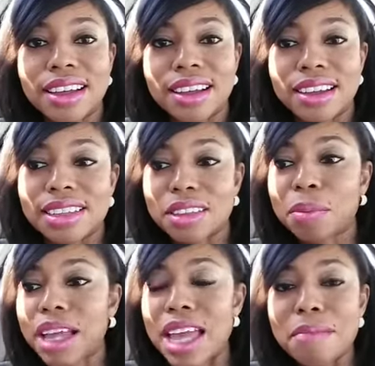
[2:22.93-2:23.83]
that the
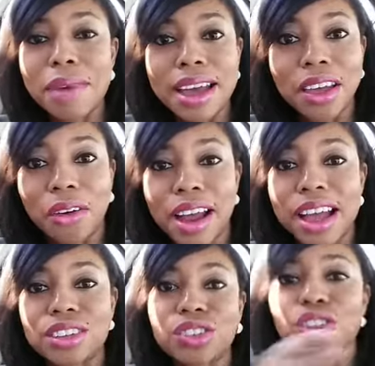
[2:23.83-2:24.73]
plane might
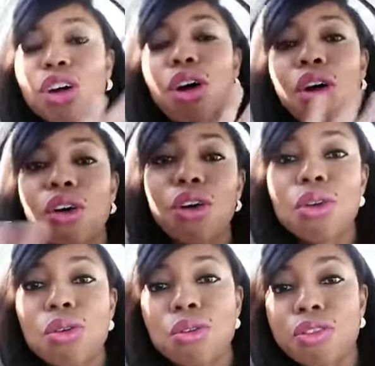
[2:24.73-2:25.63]
crash the
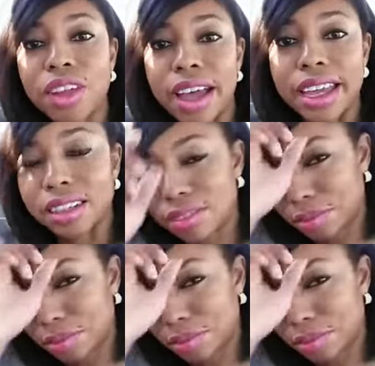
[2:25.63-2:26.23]
whole flight.